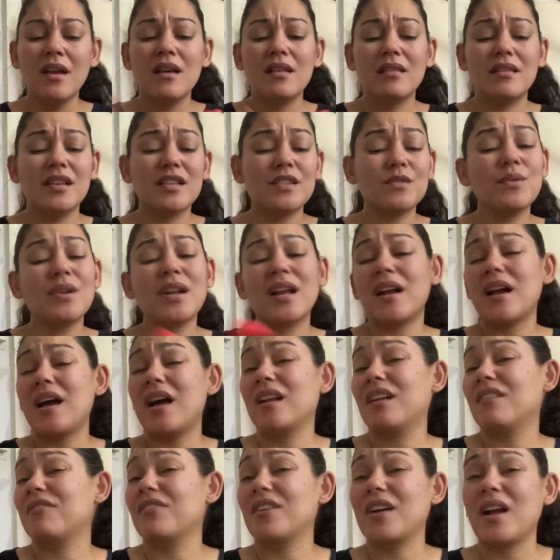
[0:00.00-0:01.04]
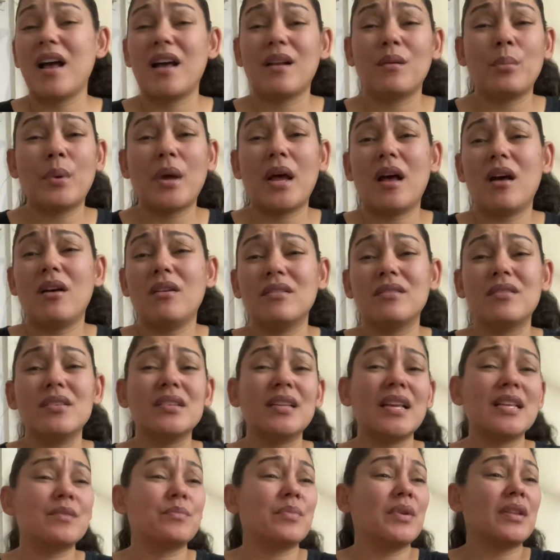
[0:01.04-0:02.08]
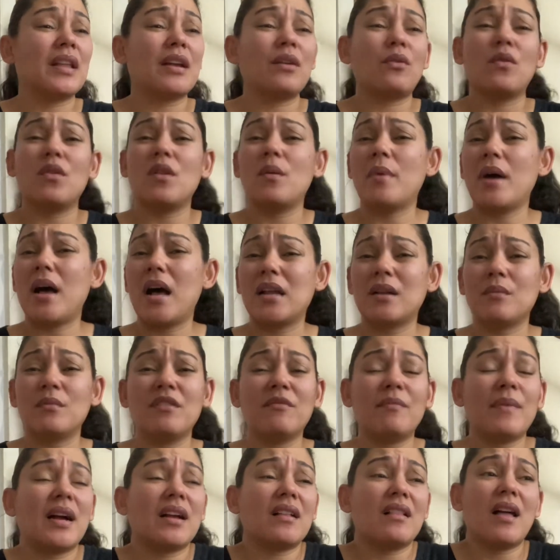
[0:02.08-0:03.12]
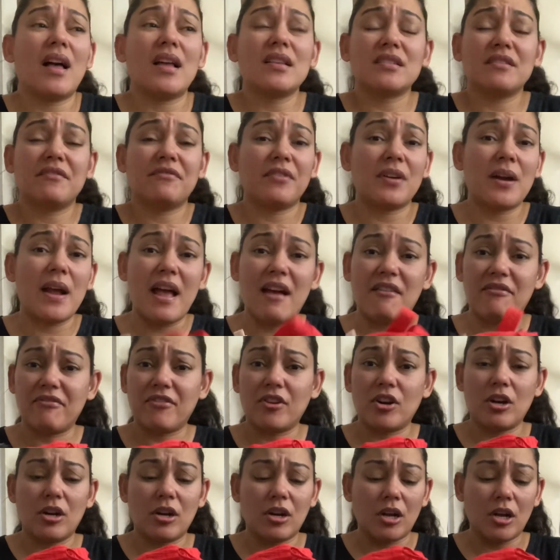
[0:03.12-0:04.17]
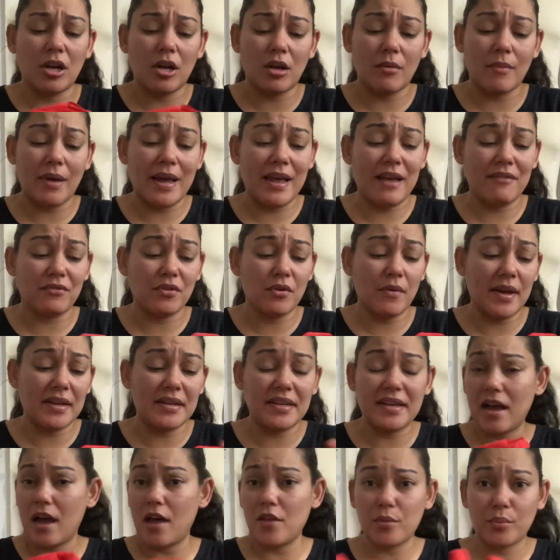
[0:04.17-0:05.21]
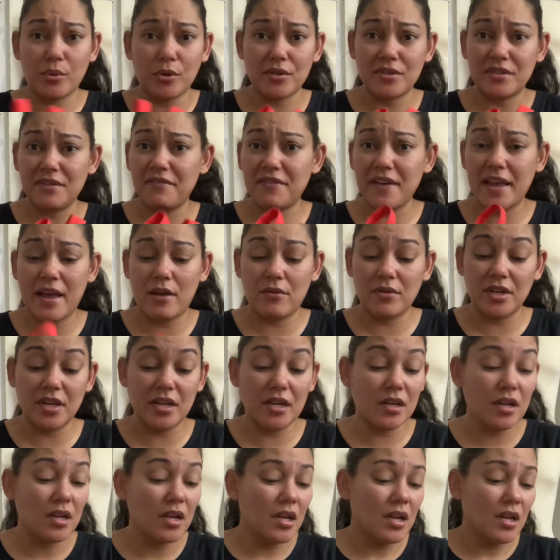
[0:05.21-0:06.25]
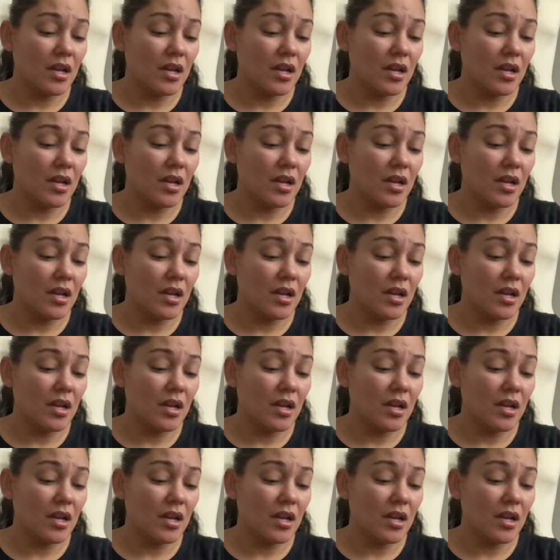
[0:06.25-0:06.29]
This one I kind of forgot about. This has been like on the bottom of my closet forever. Um, I have no idea how the person found it.